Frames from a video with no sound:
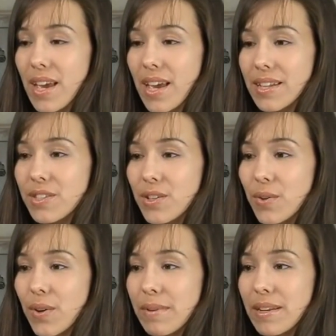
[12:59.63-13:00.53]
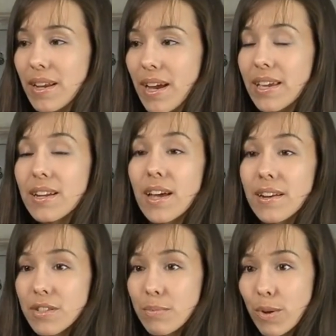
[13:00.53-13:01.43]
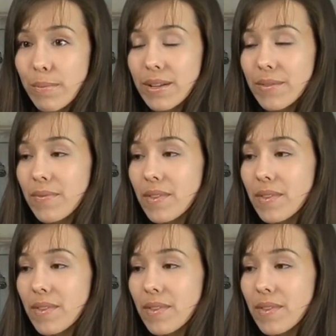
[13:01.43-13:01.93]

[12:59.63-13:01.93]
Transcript: And so, I mean, I get a lot of support mail.